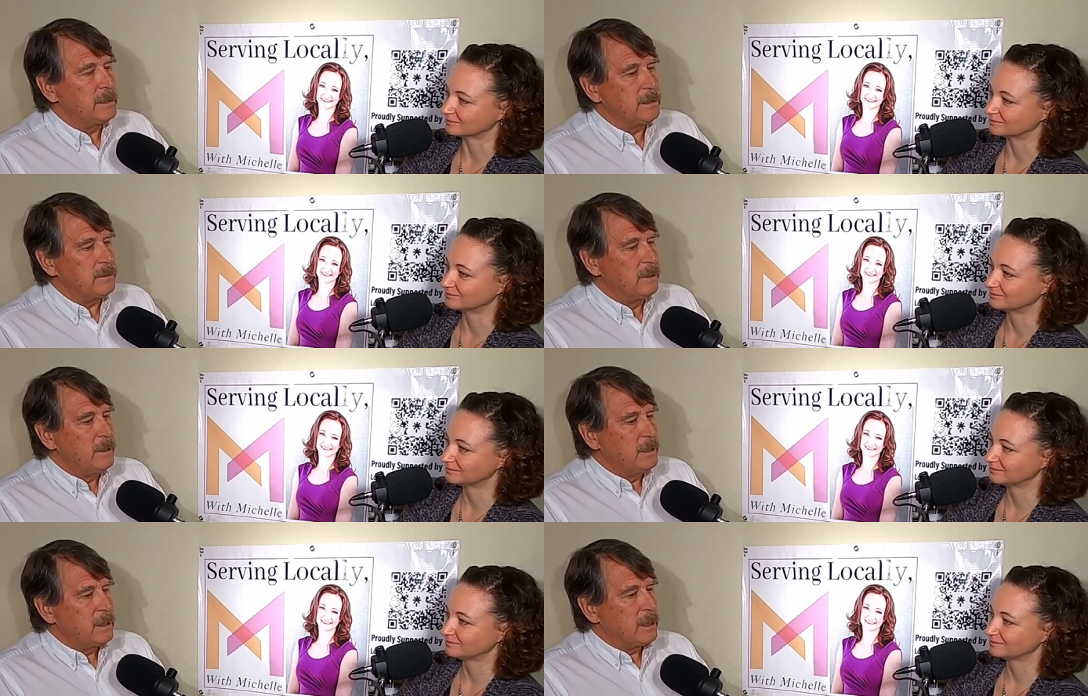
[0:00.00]
Speaker 1: uh,
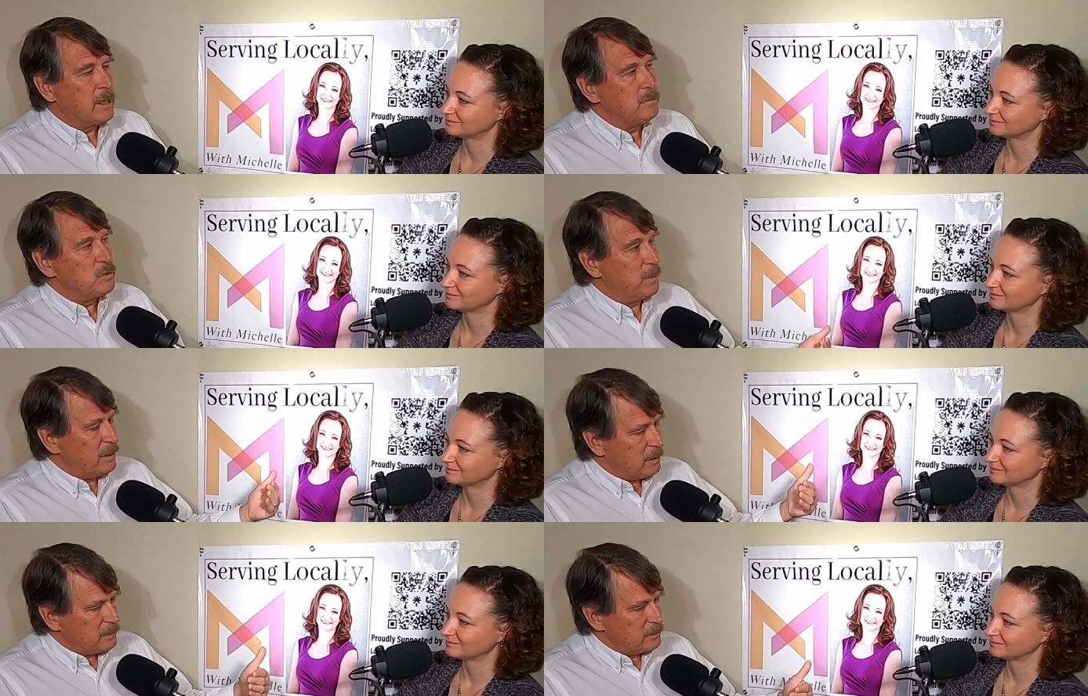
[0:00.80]
comes
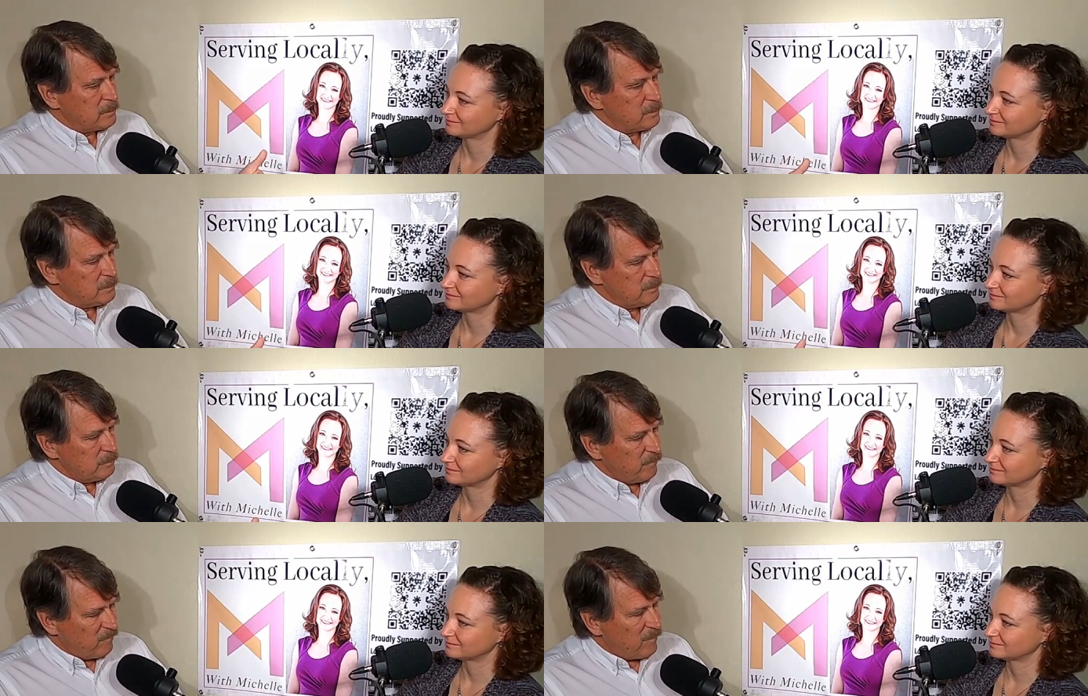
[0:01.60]
because
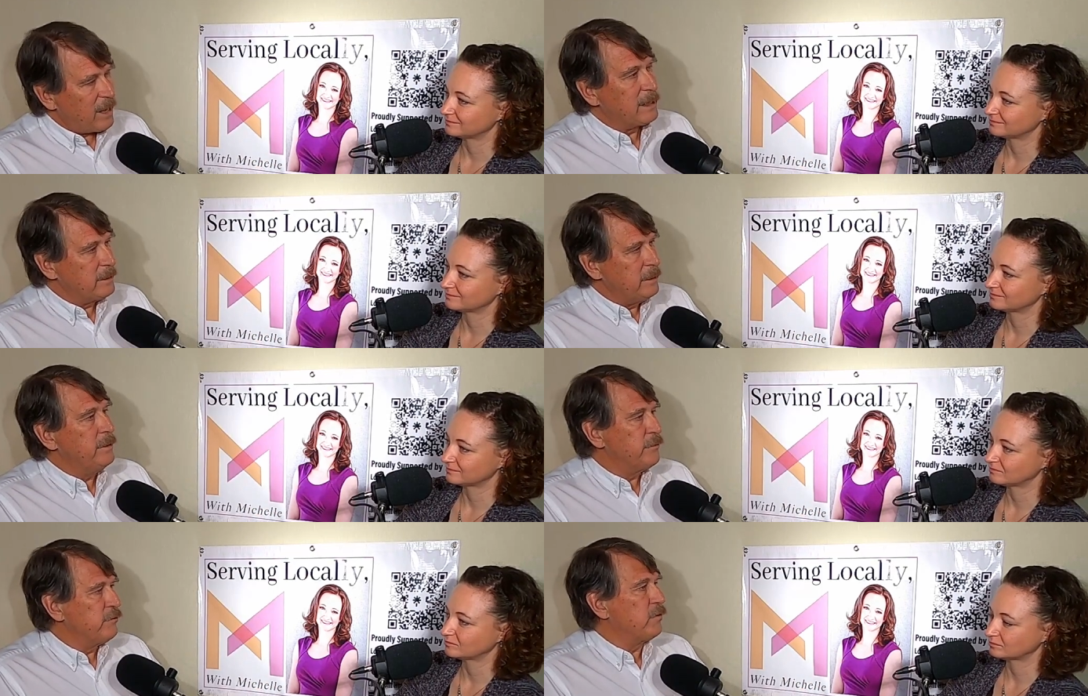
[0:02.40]

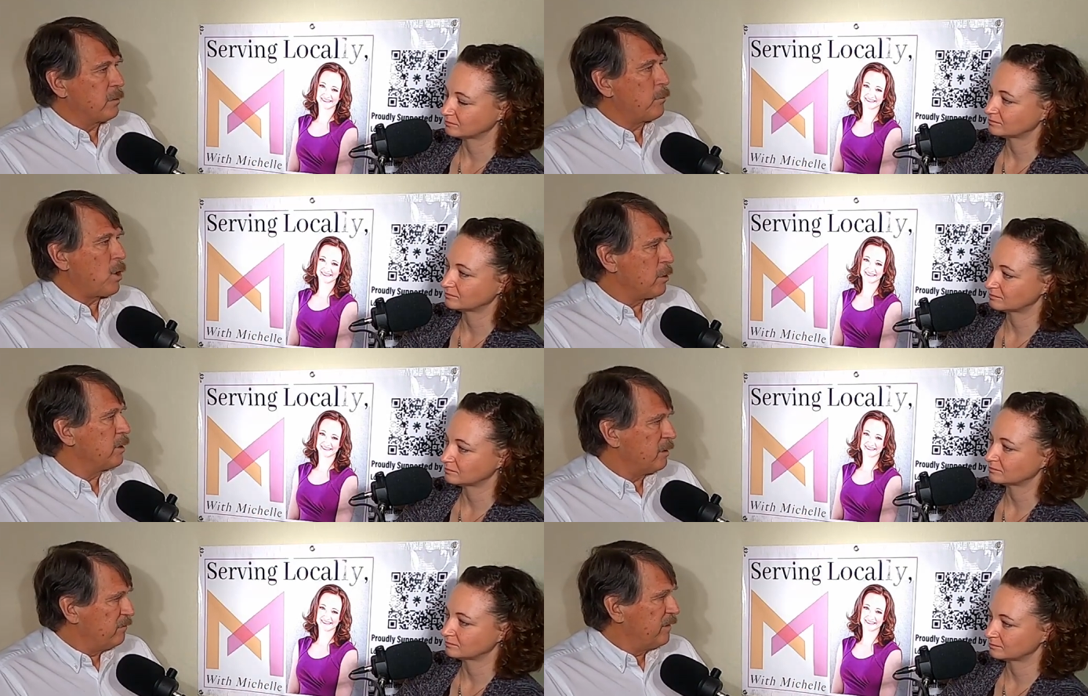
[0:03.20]
volunteers are part
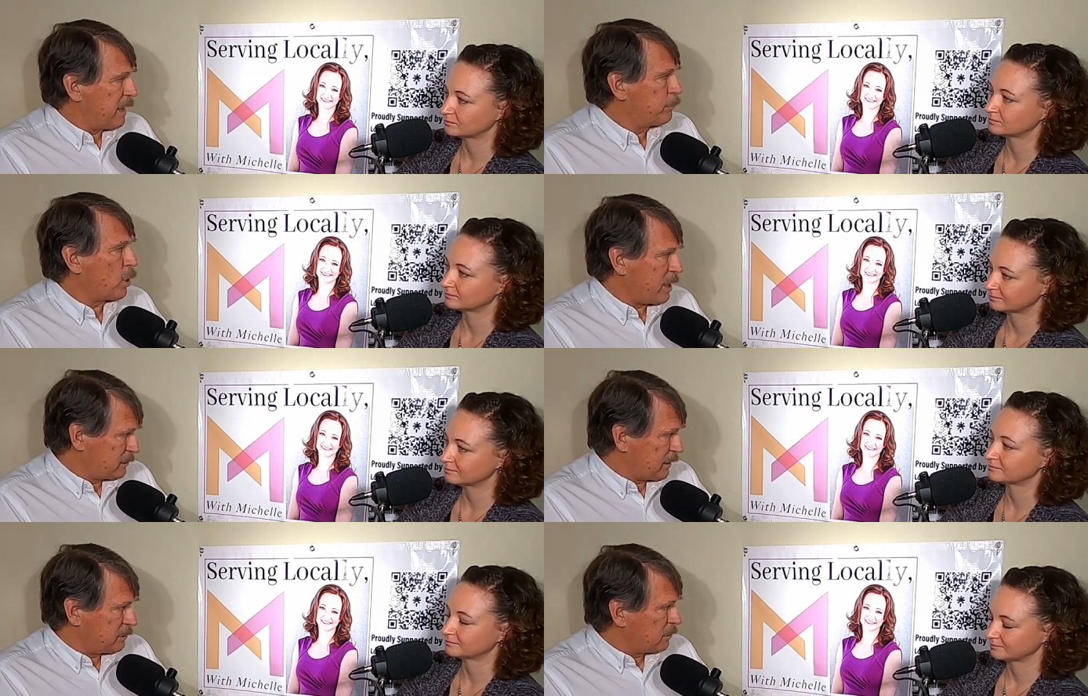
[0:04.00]
of that
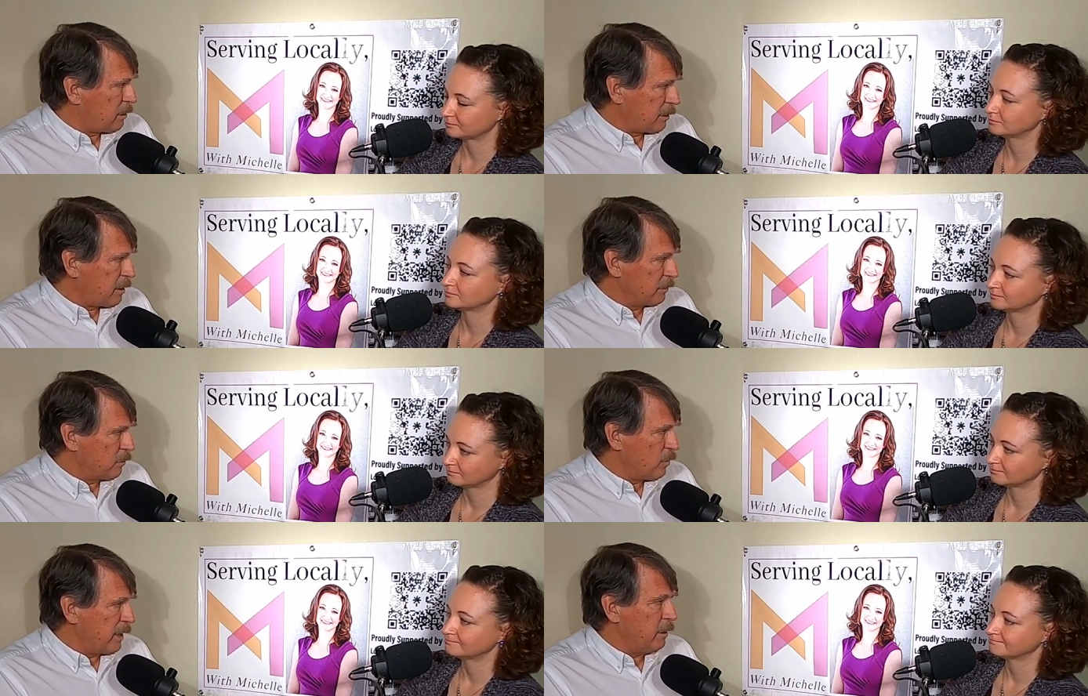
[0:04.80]
process all along the
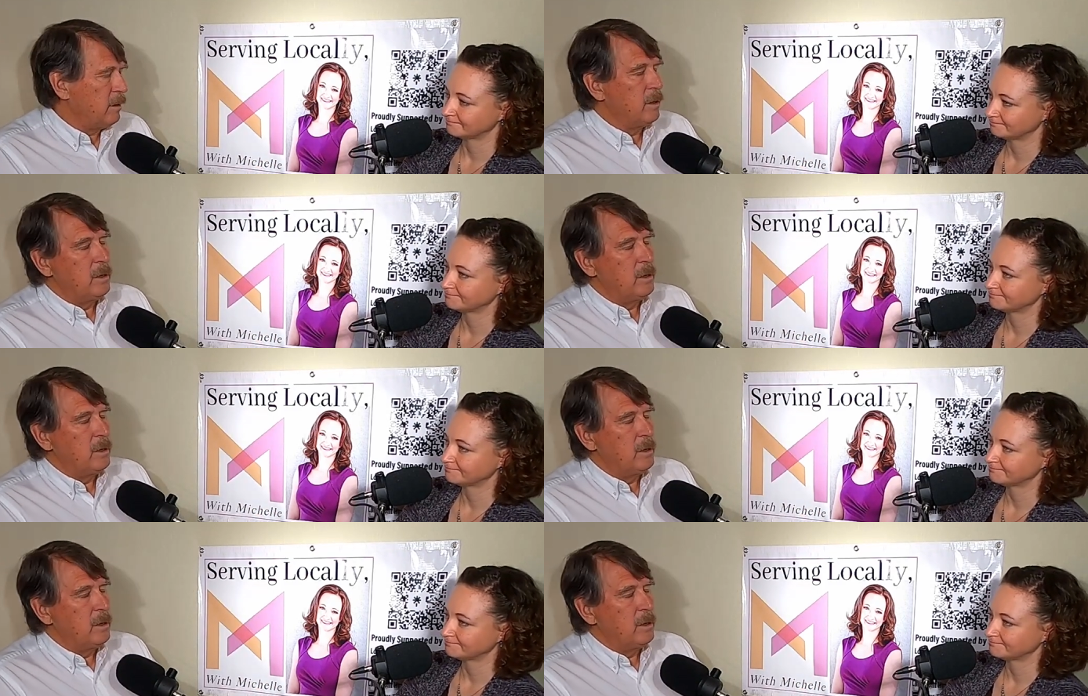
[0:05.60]
way,